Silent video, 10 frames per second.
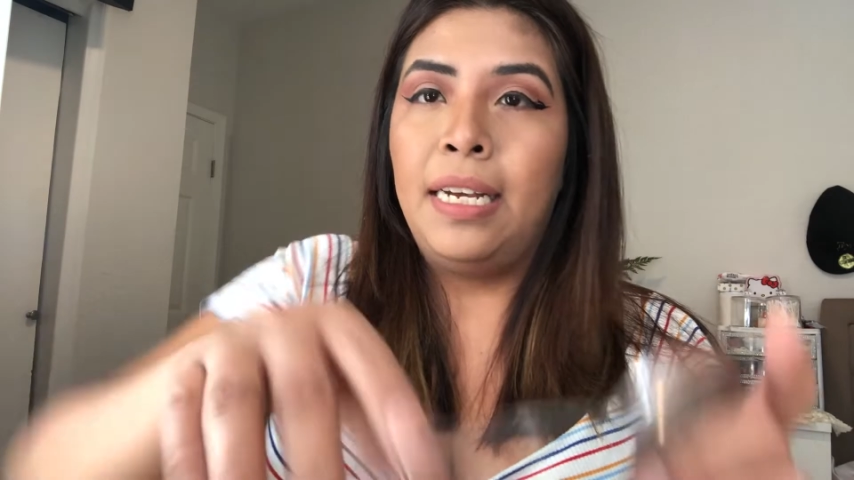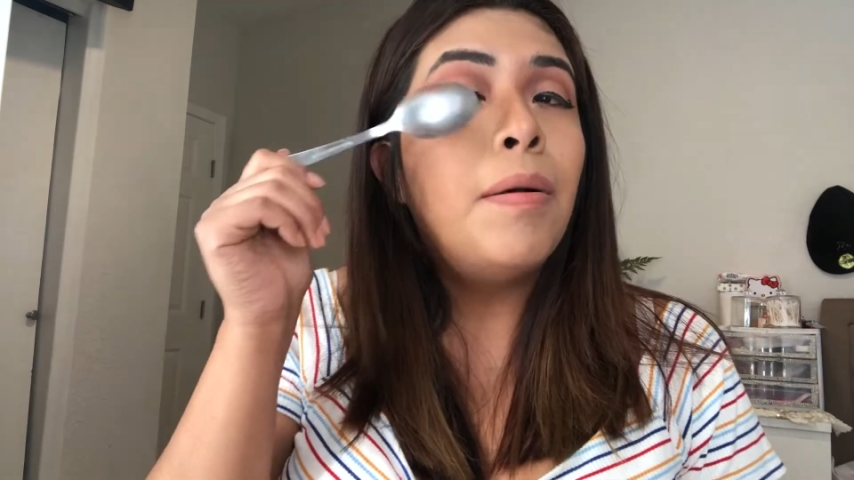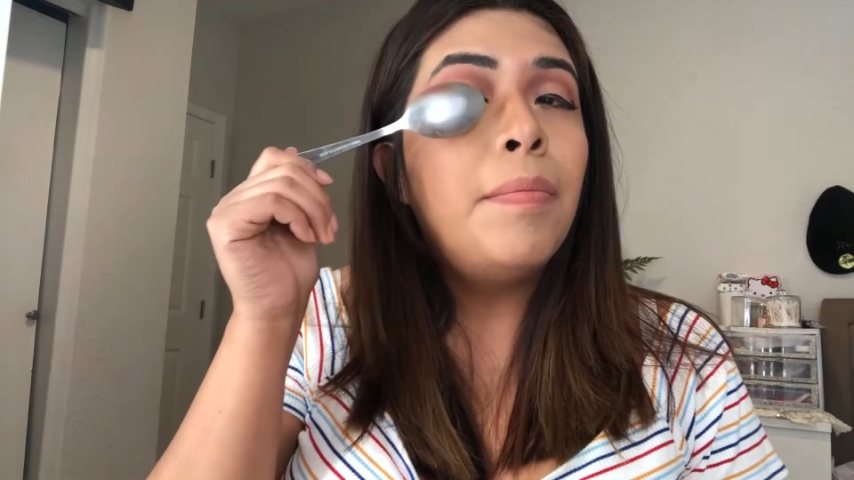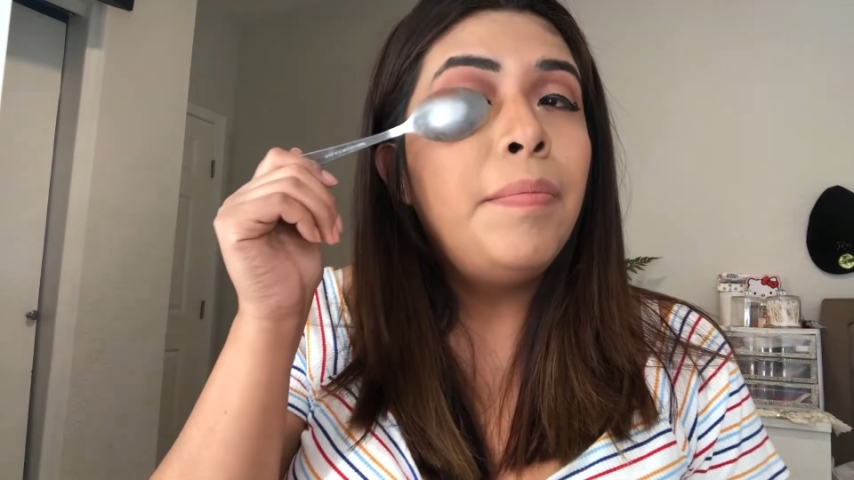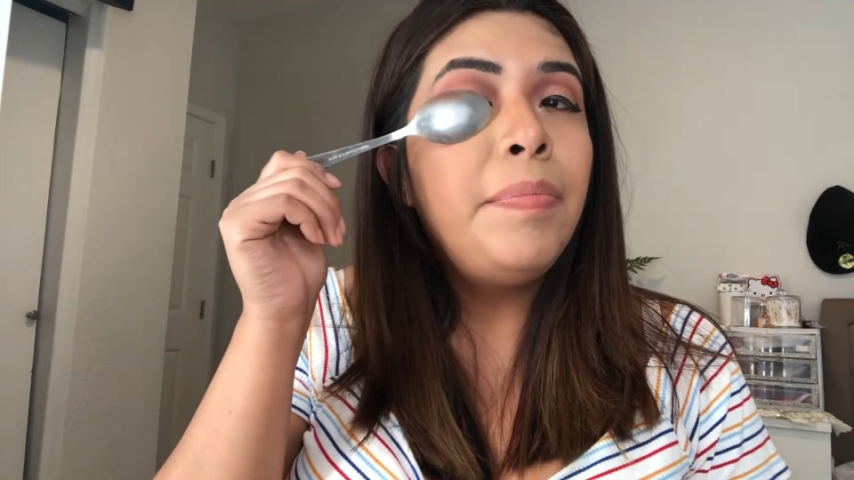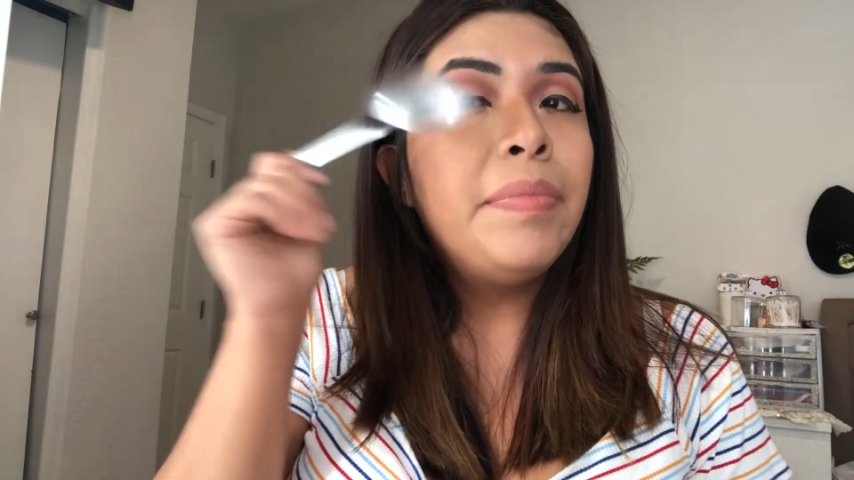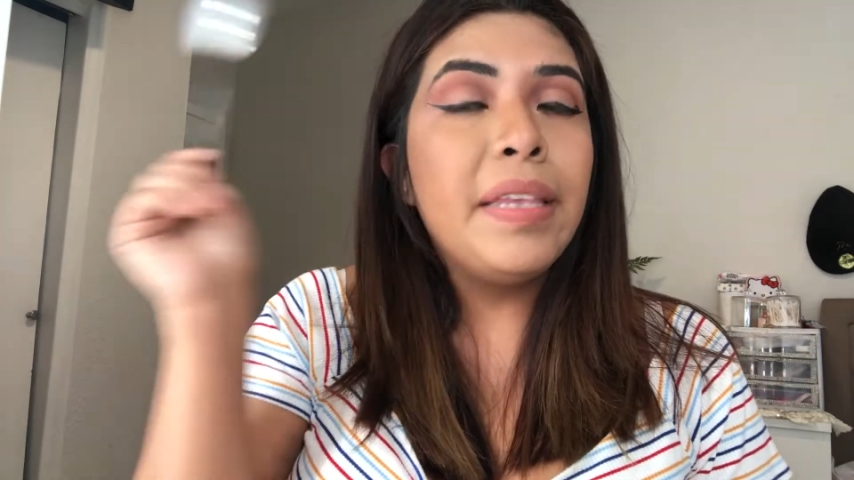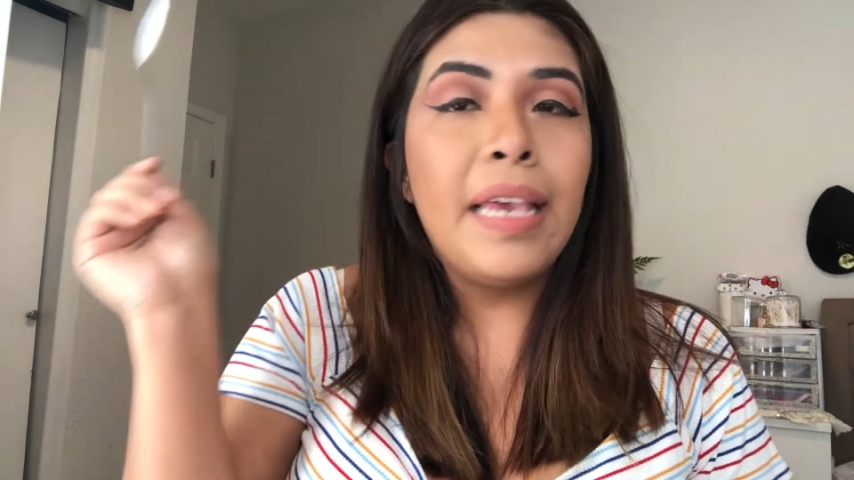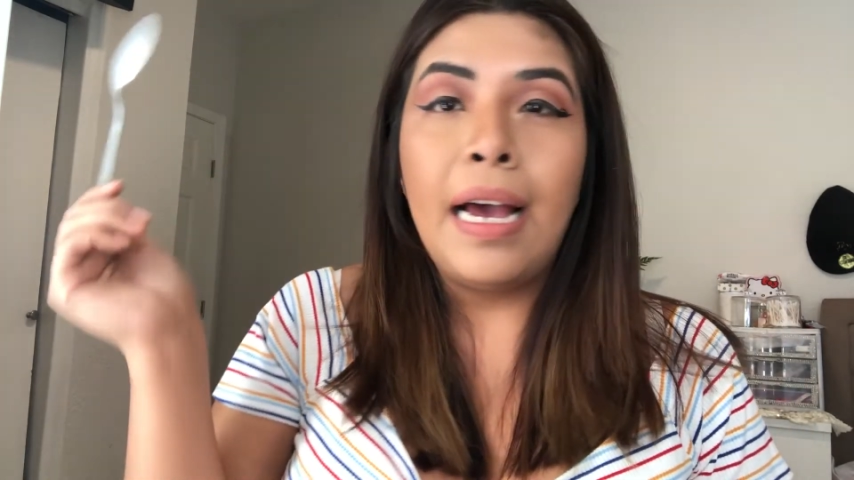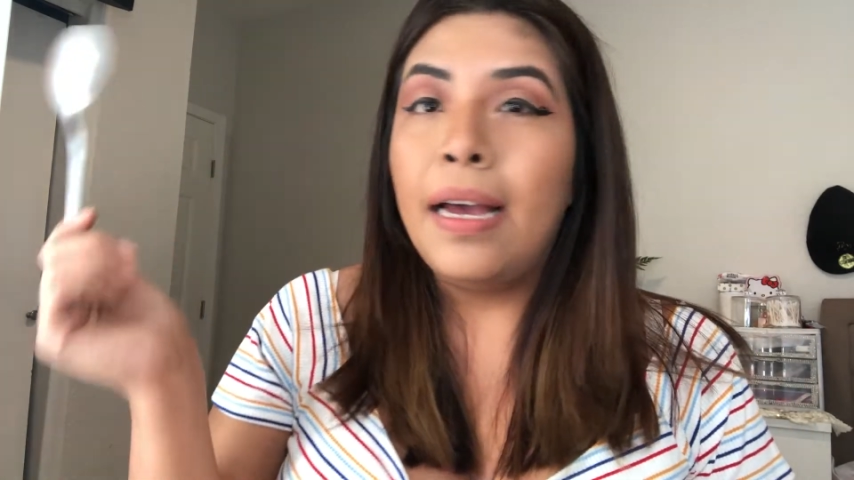Um,
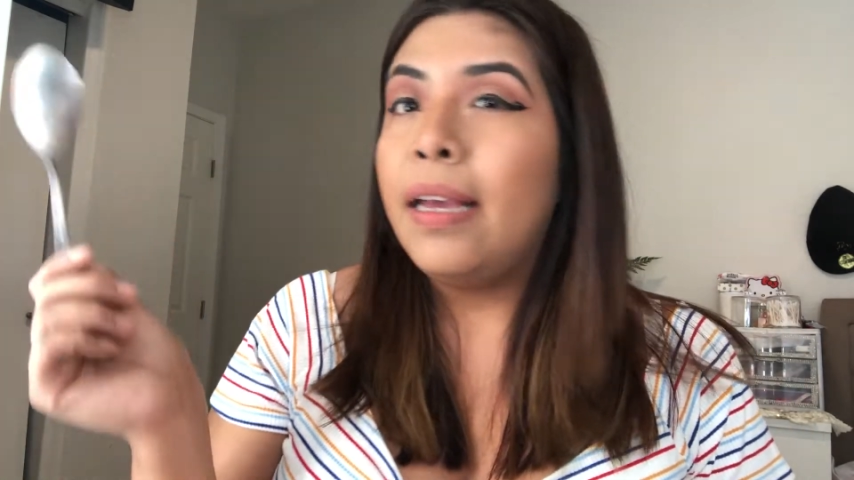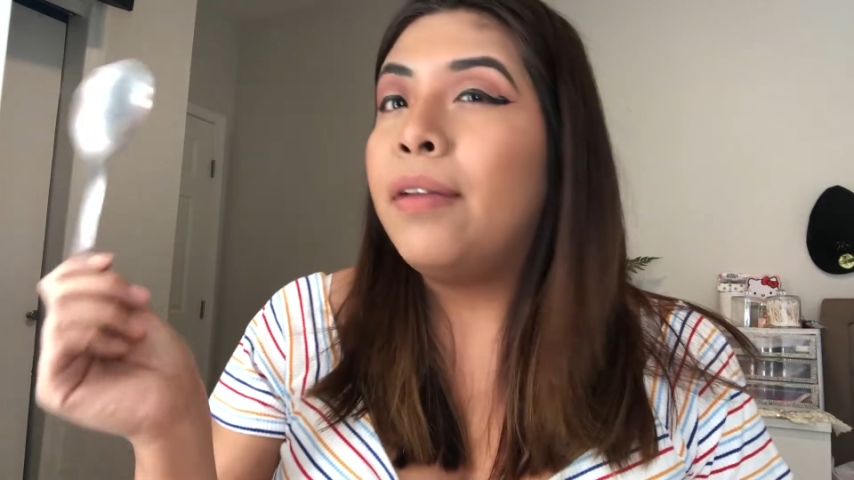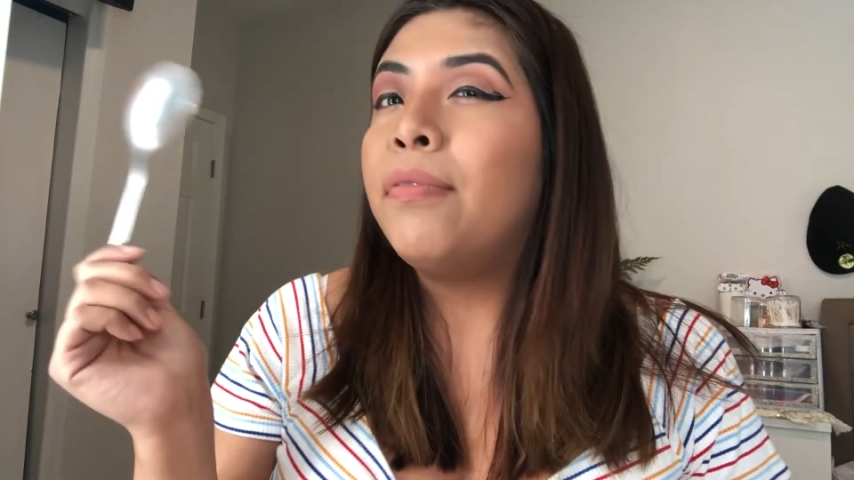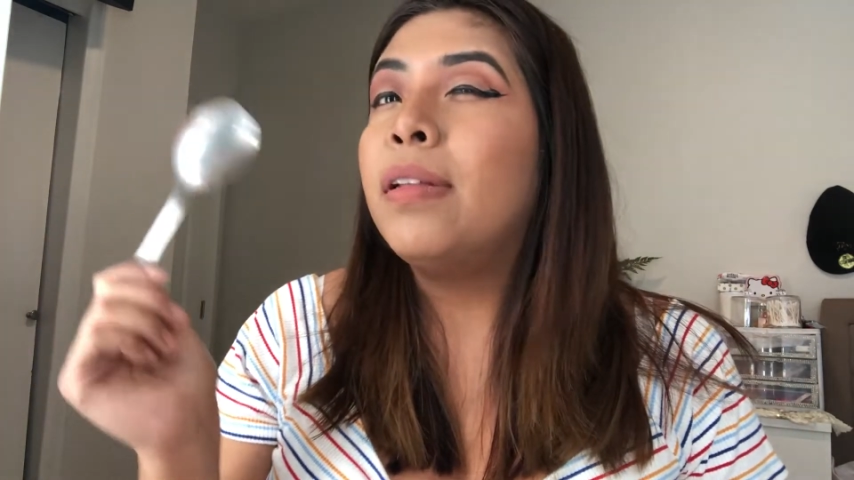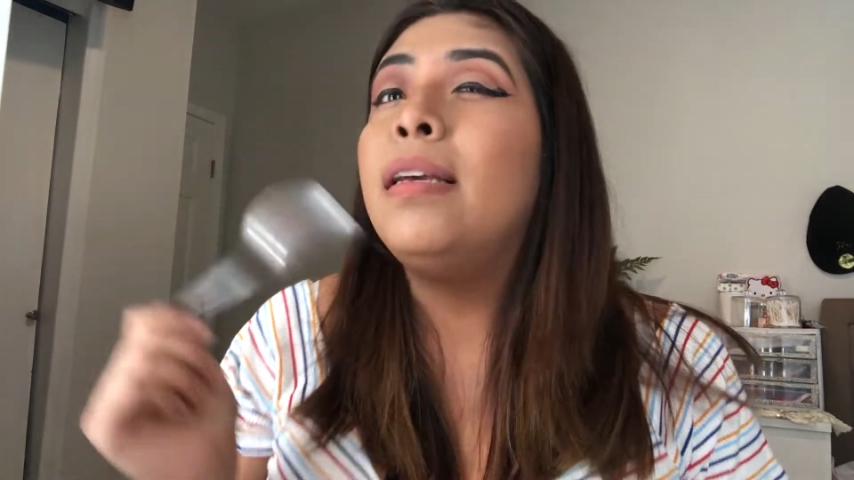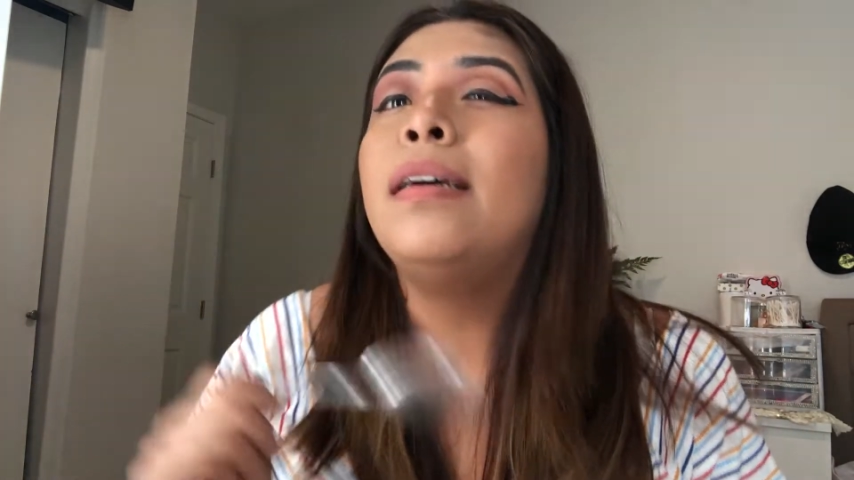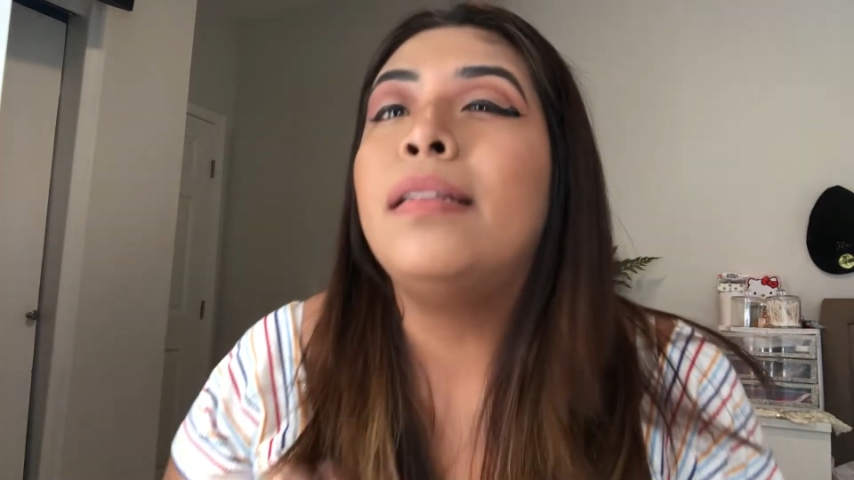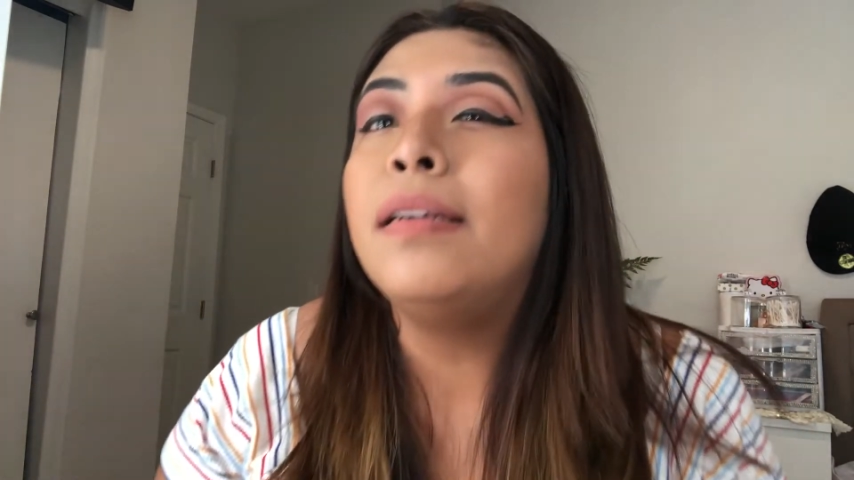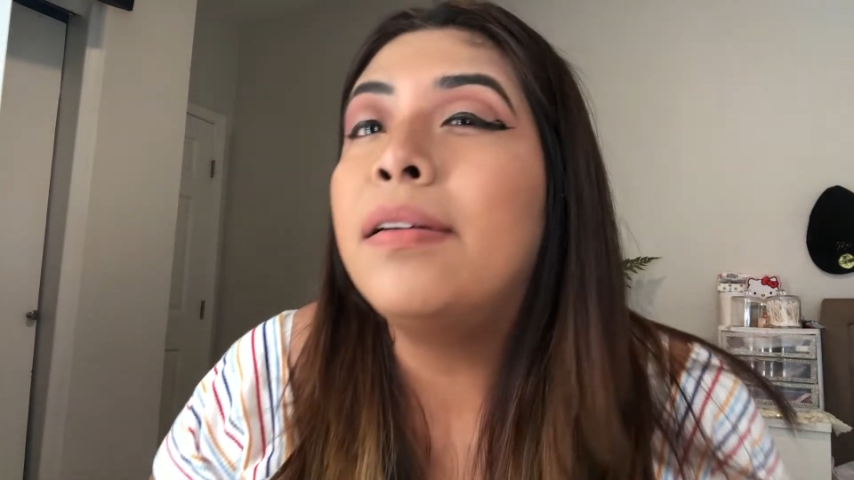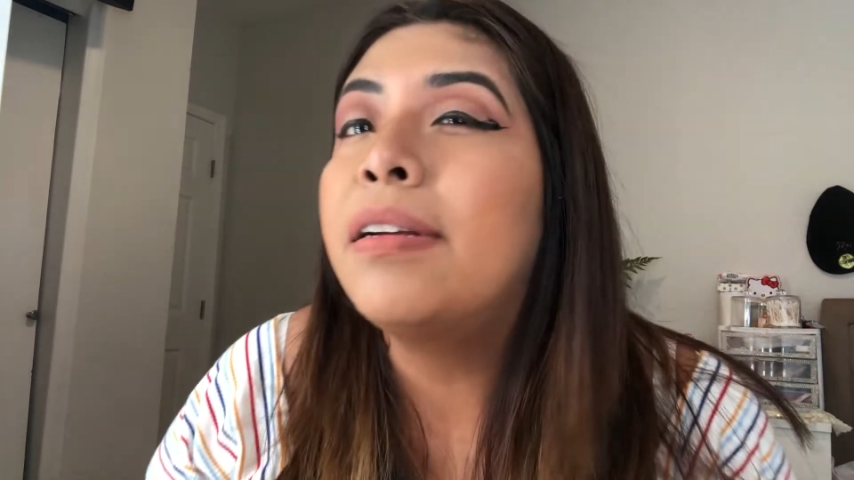yeah, it really
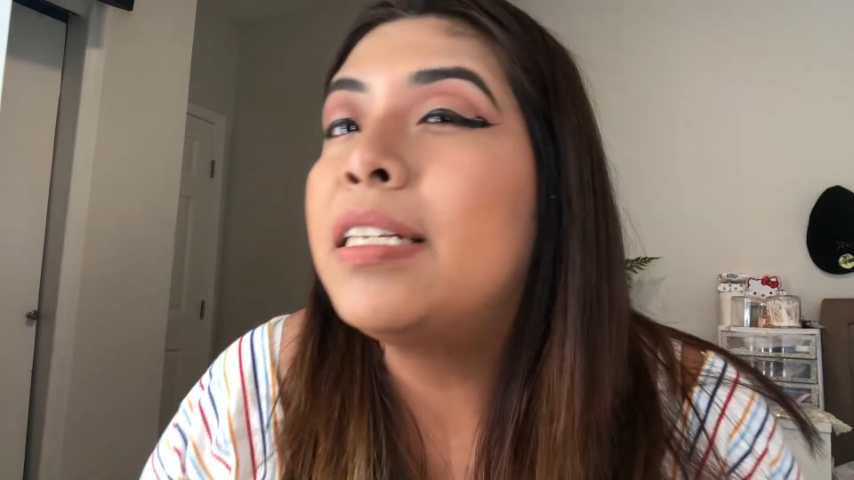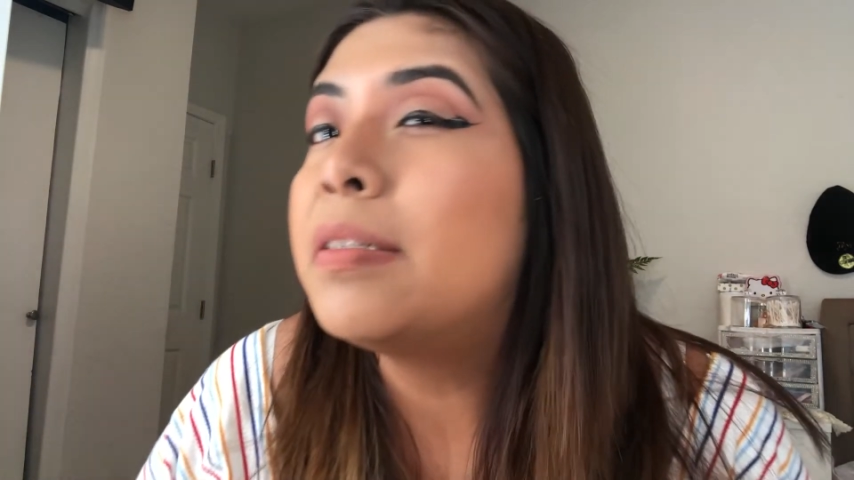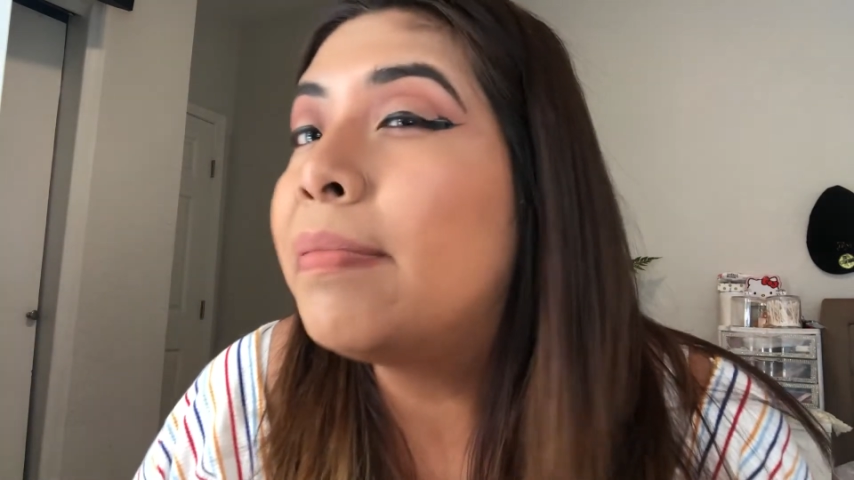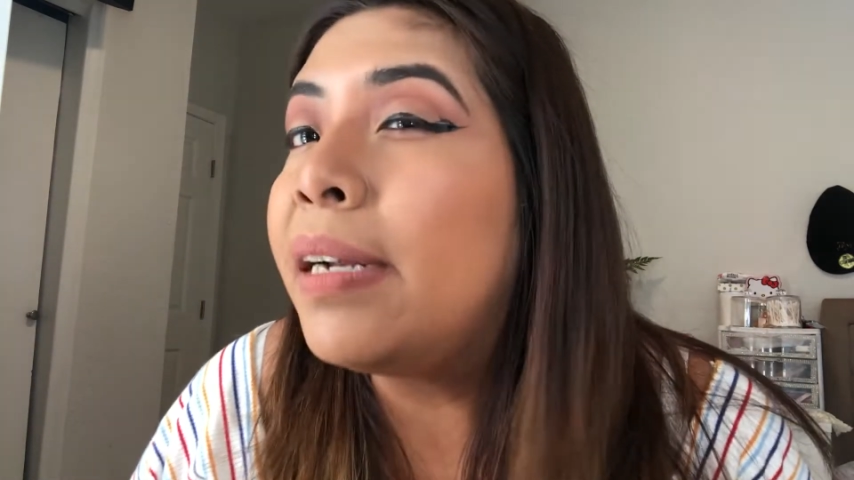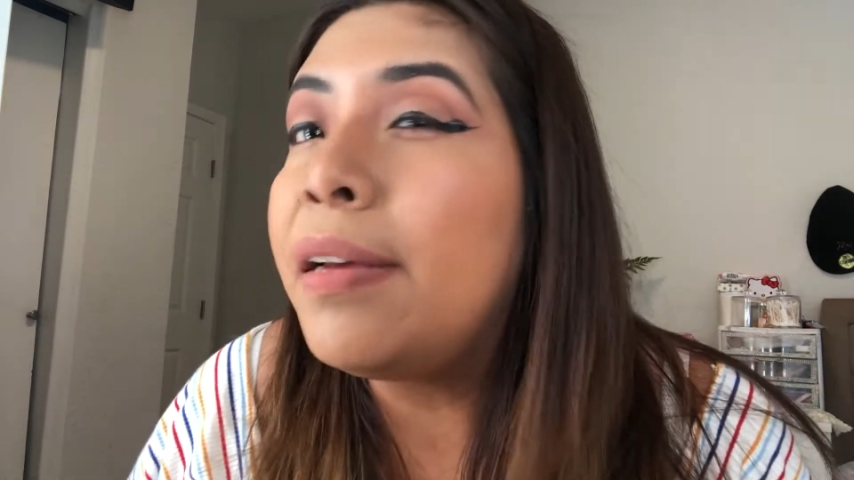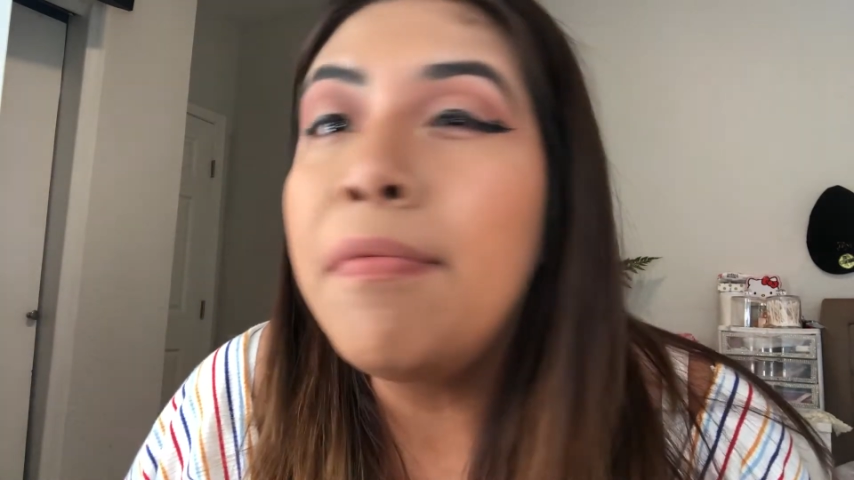cut the crease pretty